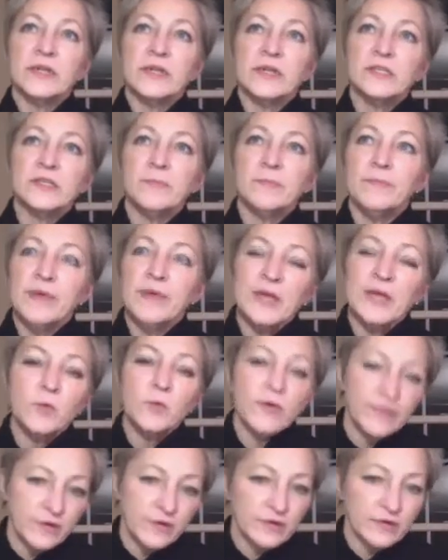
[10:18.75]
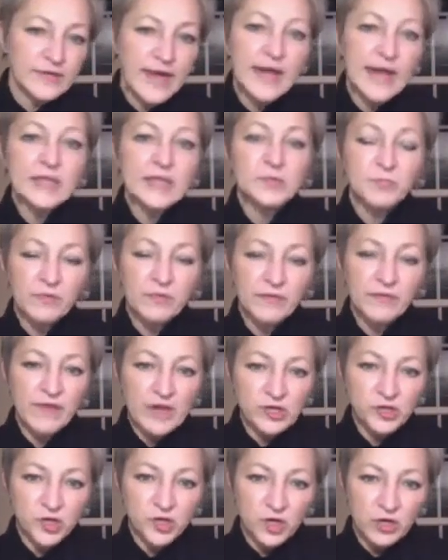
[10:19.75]
to meet with their tax
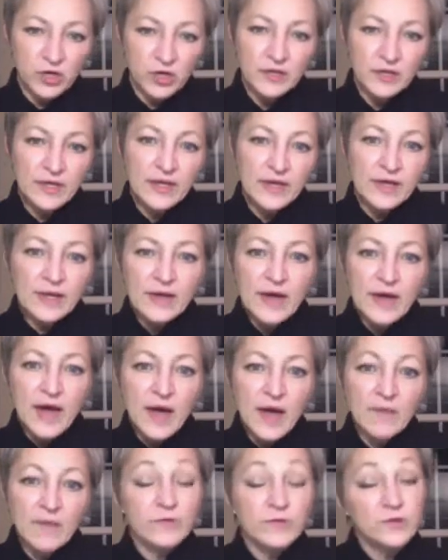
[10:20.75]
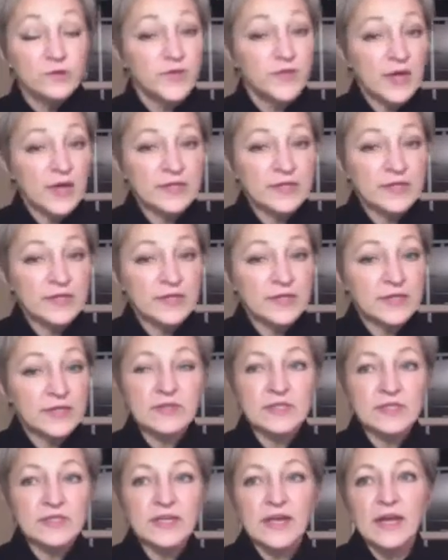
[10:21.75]
professional for
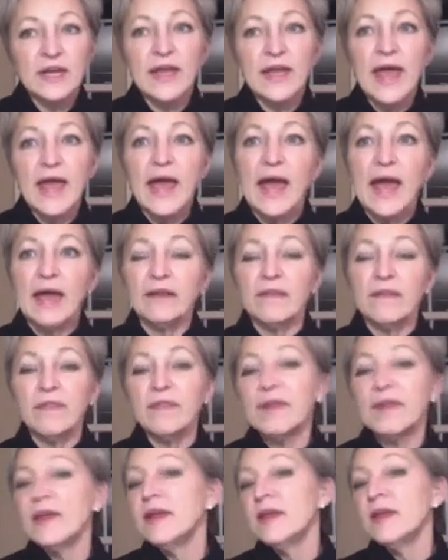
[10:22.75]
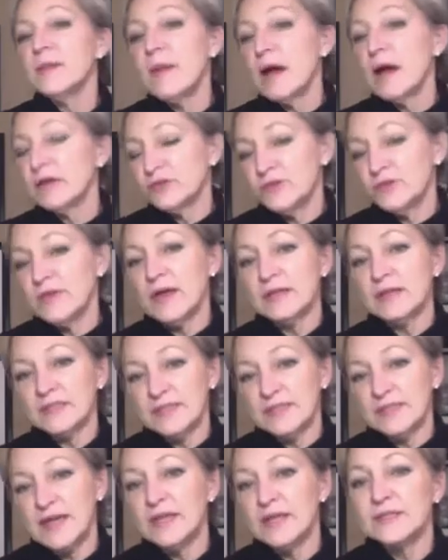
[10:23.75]
2017 and thinking about
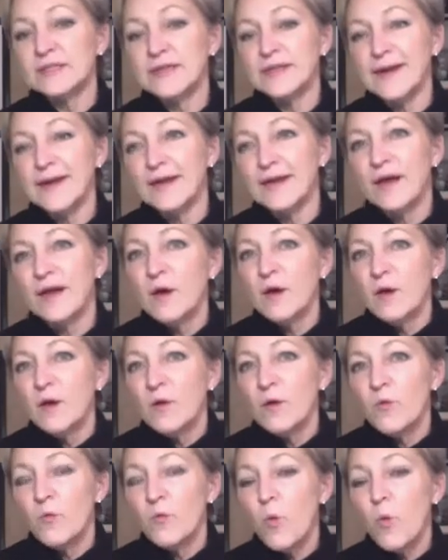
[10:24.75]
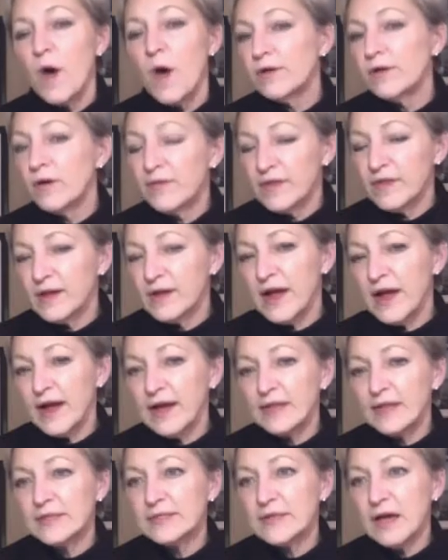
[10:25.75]
2018, what are the
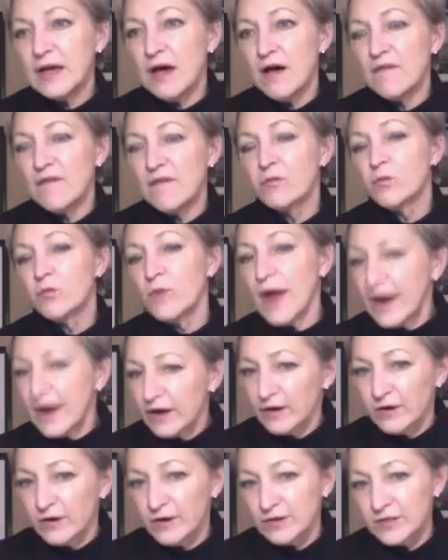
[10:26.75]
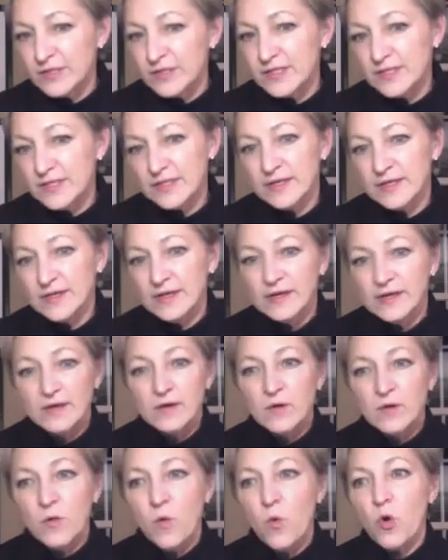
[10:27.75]
kinds of records
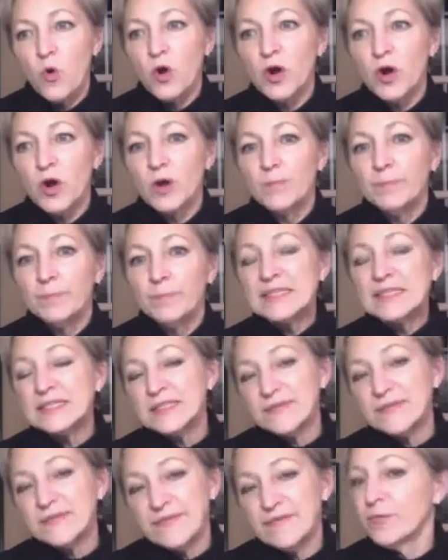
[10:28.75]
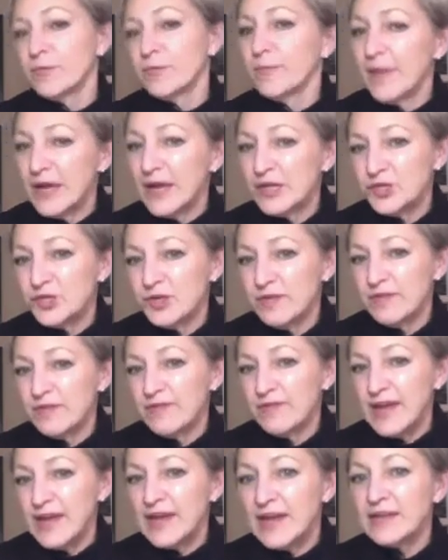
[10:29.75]
or pieces of information
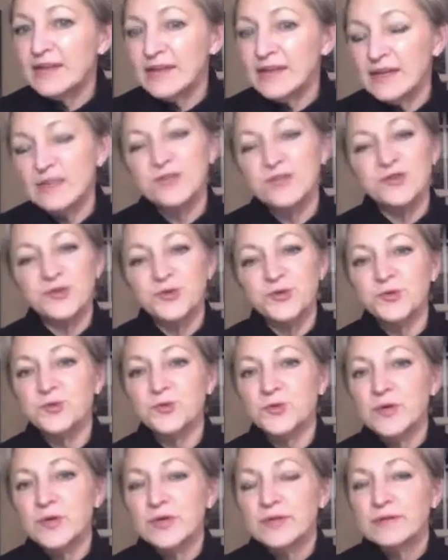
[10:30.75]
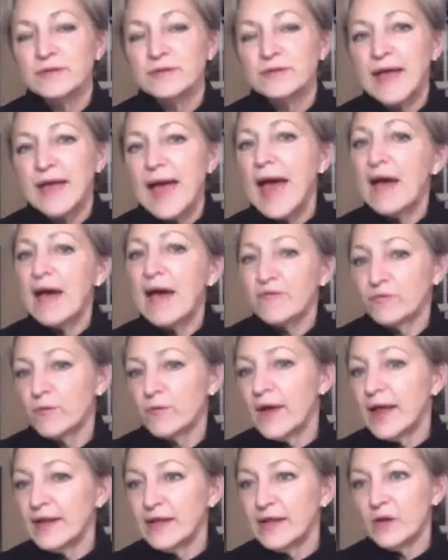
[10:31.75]
they need to have
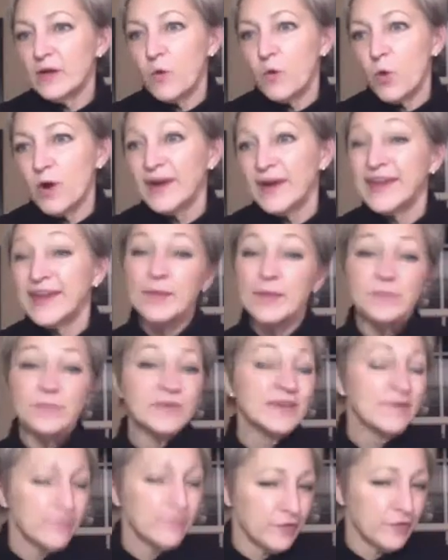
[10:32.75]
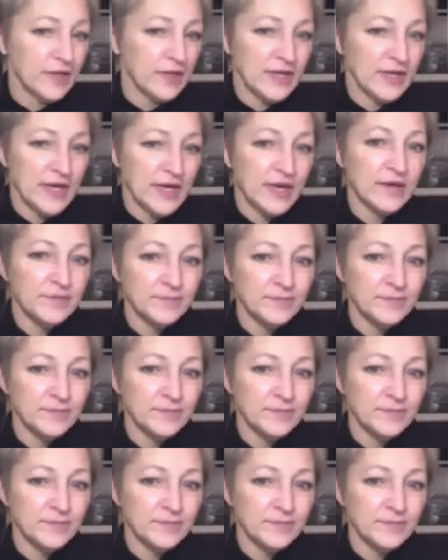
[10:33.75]
ready or keep differently